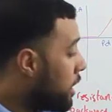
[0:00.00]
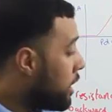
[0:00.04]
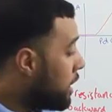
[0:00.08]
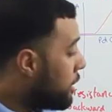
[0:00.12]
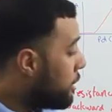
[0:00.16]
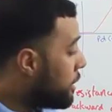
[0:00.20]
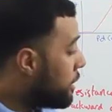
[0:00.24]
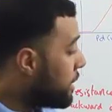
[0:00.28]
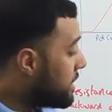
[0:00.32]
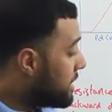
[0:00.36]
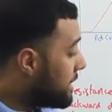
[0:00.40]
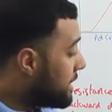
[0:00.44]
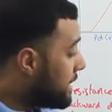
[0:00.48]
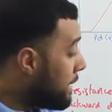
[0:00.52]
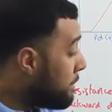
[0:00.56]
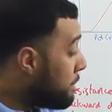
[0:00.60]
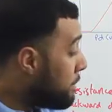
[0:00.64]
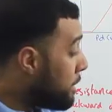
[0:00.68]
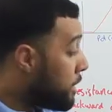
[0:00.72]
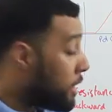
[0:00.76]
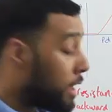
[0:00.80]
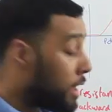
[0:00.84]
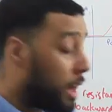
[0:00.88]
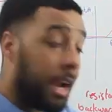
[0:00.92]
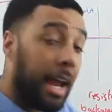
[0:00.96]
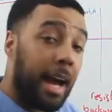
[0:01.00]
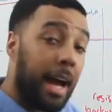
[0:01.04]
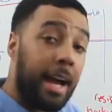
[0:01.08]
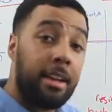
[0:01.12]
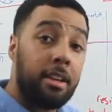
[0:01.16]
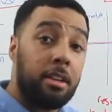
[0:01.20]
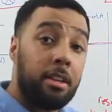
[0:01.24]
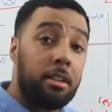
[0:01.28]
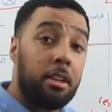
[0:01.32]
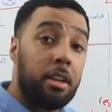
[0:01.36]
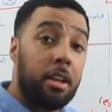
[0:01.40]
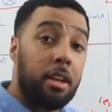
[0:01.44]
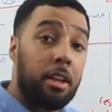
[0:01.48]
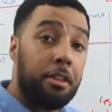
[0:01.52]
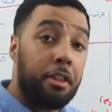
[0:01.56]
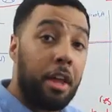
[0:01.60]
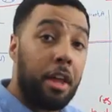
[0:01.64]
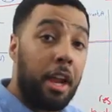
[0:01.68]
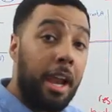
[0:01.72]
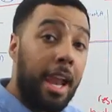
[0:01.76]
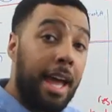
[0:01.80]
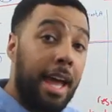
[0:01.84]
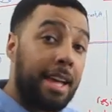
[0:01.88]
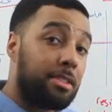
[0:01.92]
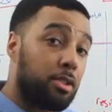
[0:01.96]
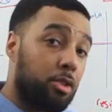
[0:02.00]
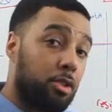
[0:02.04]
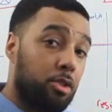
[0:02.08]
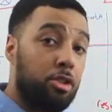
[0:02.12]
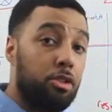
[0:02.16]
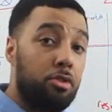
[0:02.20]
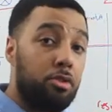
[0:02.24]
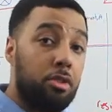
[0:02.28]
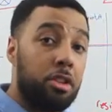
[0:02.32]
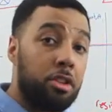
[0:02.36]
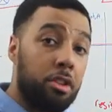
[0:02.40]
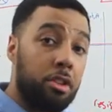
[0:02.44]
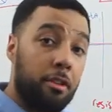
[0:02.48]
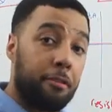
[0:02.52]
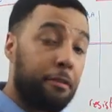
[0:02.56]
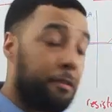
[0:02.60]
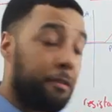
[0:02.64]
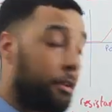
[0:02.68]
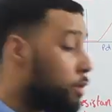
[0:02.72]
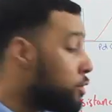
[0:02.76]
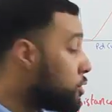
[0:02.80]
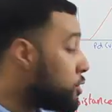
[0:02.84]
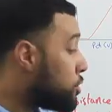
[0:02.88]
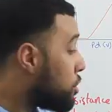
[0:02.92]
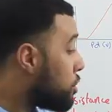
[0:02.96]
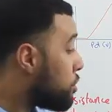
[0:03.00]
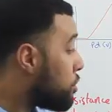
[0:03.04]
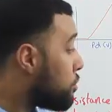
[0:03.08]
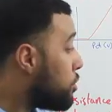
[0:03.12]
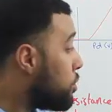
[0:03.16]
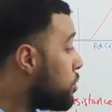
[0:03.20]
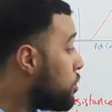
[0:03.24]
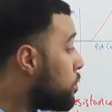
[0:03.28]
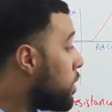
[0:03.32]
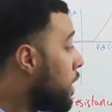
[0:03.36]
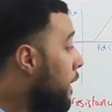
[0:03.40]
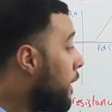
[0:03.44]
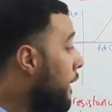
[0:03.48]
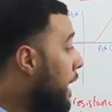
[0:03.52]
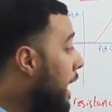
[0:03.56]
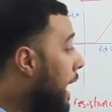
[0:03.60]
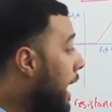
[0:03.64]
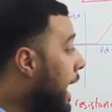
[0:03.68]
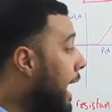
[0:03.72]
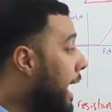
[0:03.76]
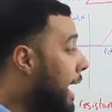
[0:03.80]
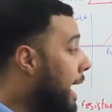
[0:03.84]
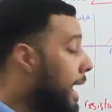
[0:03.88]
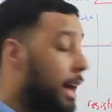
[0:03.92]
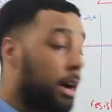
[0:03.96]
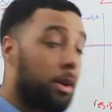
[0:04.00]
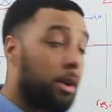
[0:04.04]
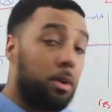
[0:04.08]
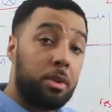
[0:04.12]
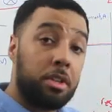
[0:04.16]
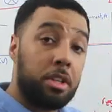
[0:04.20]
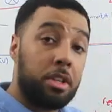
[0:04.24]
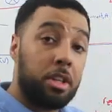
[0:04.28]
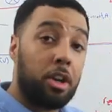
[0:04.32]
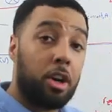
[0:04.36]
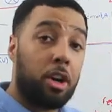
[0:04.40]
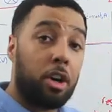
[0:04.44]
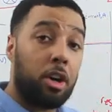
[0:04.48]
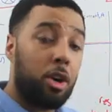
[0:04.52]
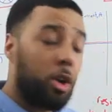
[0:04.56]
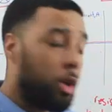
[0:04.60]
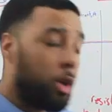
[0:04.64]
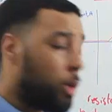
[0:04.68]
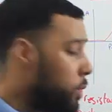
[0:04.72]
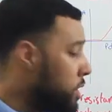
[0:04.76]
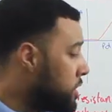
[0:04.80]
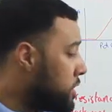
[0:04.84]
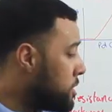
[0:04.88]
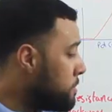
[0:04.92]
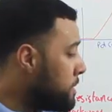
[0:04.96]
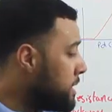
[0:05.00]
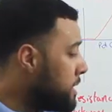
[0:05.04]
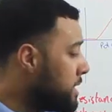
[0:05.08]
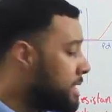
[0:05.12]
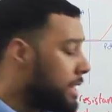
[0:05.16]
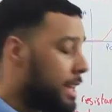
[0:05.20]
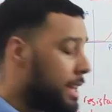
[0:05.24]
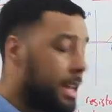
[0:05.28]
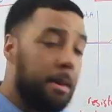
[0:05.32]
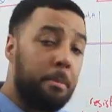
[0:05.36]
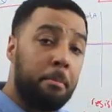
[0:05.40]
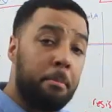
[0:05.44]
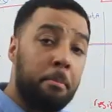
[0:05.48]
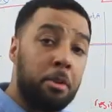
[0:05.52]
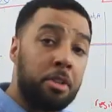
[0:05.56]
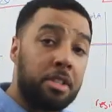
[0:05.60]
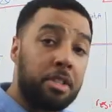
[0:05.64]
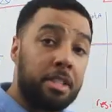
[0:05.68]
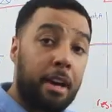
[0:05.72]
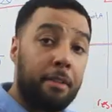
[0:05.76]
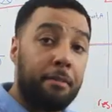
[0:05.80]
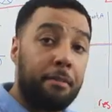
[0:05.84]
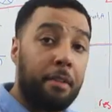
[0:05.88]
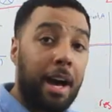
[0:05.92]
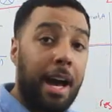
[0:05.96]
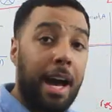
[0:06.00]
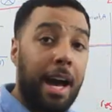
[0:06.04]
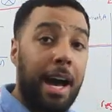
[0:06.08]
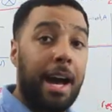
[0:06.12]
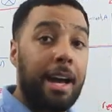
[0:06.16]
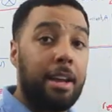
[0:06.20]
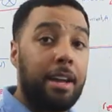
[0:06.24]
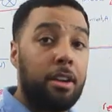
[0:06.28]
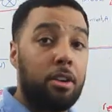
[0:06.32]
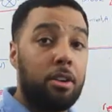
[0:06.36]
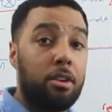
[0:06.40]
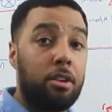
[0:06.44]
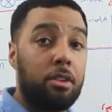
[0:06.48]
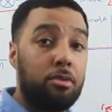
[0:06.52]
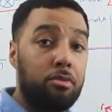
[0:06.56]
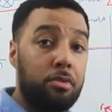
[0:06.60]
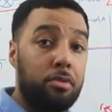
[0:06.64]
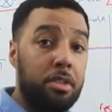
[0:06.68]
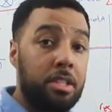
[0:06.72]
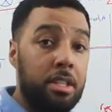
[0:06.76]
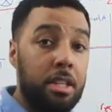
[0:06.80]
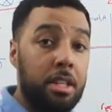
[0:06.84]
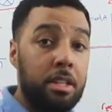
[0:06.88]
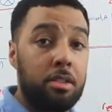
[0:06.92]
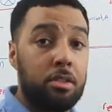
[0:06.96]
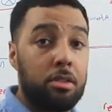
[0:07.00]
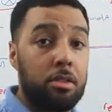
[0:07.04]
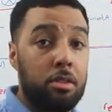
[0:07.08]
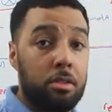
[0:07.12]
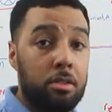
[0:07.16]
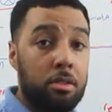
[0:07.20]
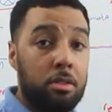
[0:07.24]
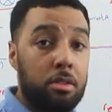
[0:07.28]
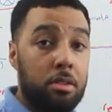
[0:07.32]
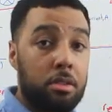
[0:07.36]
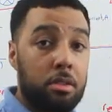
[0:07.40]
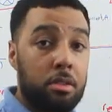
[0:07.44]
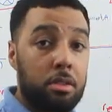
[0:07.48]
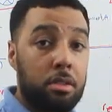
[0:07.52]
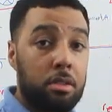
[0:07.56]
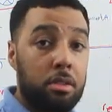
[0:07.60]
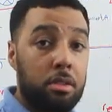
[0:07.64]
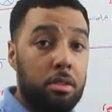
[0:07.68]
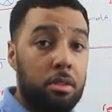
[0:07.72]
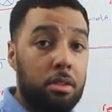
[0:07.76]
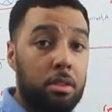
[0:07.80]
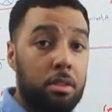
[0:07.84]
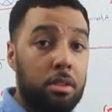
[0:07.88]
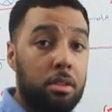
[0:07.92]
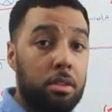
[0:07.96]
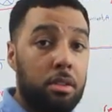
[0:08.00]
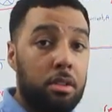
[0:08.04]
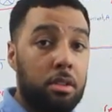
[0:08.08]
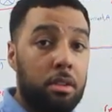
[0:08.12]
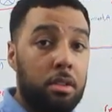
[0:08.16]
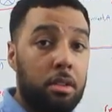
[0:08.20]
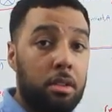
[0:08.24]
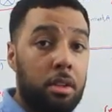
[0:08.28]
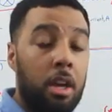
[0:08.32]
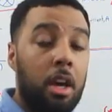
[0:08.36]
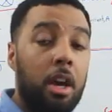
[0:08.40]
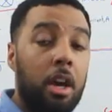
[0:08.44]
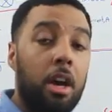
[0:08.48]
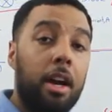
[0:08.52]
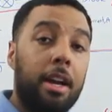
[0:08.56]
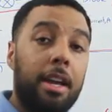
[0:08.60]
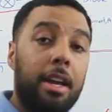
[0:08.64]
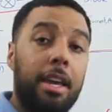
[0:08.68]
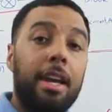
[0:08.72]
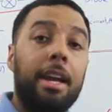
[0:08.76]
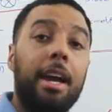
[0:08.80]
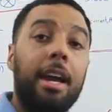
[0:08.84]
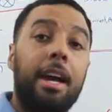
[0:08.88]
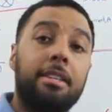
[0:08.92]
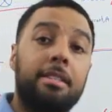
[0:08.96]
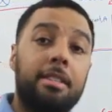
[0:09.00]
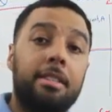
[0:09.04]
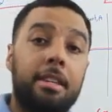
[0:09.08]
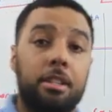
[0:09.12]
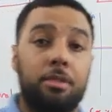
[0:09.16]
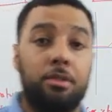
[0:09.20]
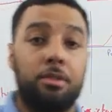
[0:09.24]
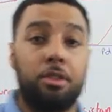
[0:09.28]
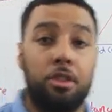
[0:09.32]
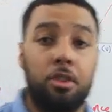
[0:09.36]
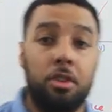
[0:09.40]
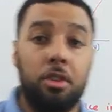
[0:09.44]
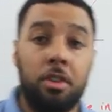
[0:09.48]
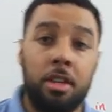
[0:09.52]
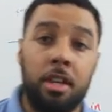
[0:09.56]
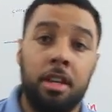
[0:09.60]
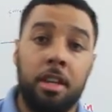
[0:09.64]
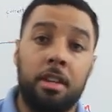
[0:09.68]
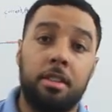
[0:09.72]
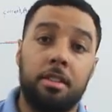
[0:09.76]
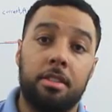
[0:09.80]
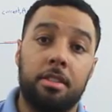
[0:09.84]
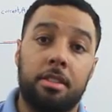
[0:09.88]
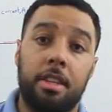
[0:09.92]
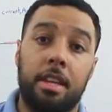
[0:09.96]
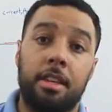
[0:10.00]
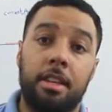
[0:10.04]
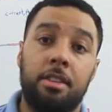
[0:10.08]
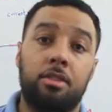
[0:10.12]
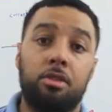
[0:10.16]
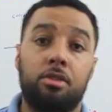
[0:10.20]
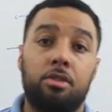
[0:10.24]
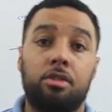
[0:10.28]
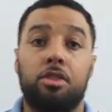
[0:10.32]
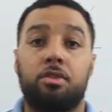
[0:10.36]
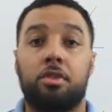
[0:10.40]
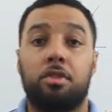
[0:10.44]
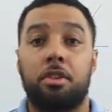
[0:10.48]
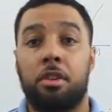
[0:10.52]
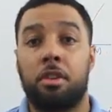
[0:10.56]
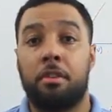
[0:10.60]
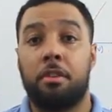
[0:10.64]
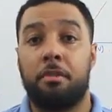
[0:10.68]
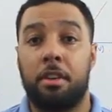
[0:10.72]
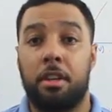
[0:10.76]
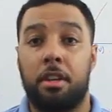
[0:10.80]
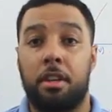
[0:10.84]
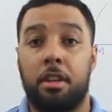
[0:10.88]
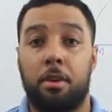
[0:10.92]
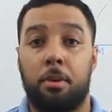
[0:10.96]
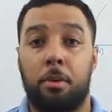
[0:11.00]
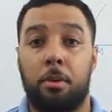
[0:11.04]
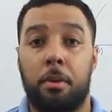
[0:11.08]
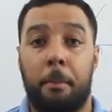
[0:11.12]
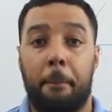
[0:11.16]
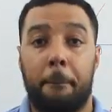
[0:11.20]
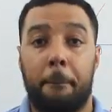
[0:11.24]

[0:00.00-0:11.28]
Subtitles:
The dimmer the light, the less current that flows through our LDR, which means it must have a higher resistance. Okay guys, thanks for tuning in. Stay in touch for another video.